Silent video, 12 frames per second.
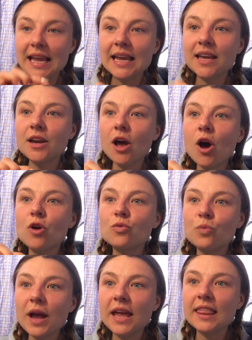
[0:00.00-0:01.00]
in a
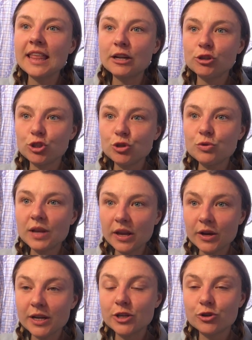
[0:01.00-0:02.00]
way that you
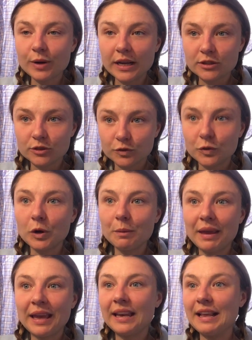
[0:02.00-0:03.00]
could transform
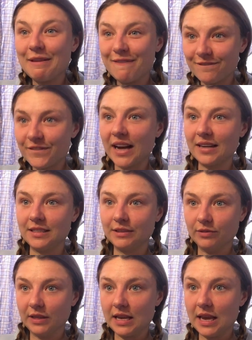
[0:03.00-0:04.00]
it
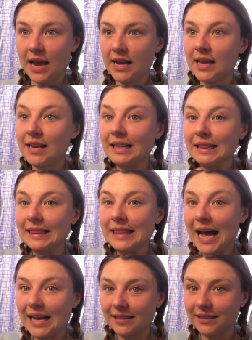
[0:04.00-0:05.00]
effectively and in a
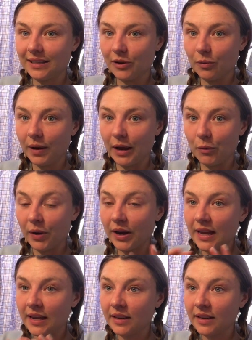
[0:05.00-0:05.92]
lasting way where it